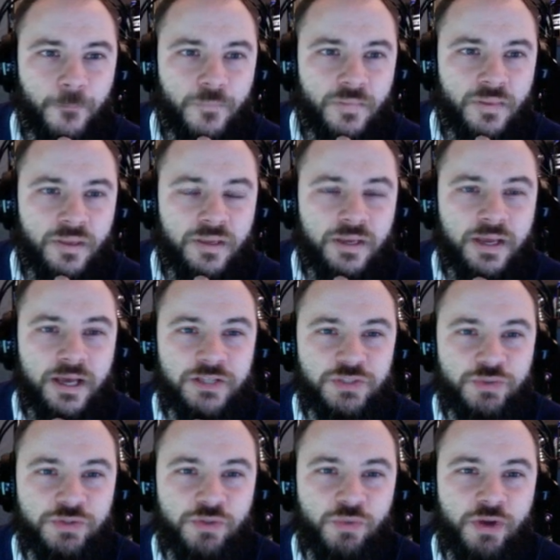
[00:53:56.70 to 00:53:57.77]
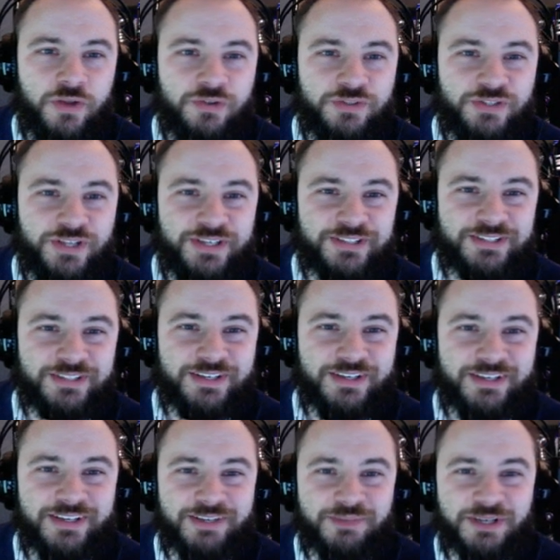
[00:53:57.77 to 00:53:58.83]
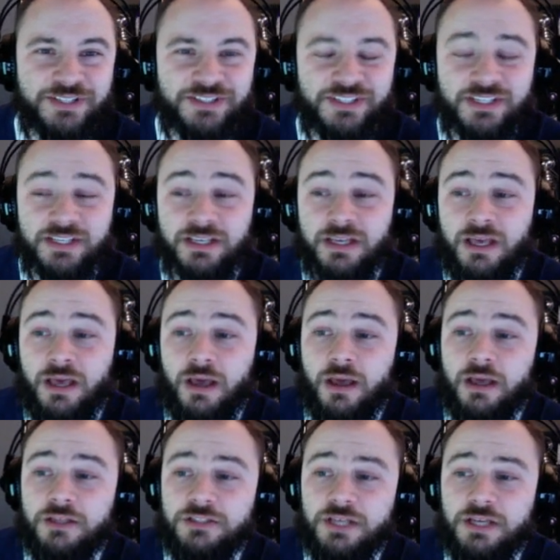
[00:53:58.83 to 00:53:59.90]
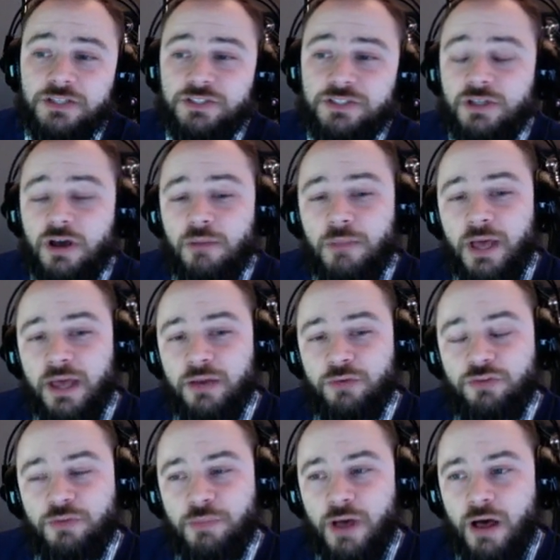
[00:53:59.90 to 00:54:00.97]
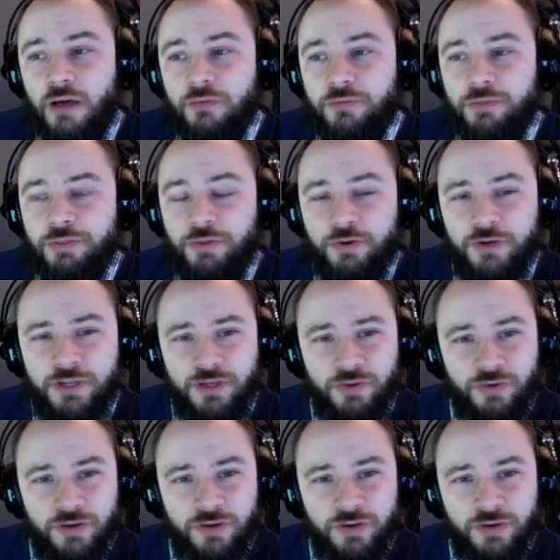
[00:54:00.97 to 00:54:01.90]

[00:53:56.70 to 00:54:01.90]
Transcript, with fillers: And as "What the weather's like today in my city, it's actually not bad. It was about 30 degrees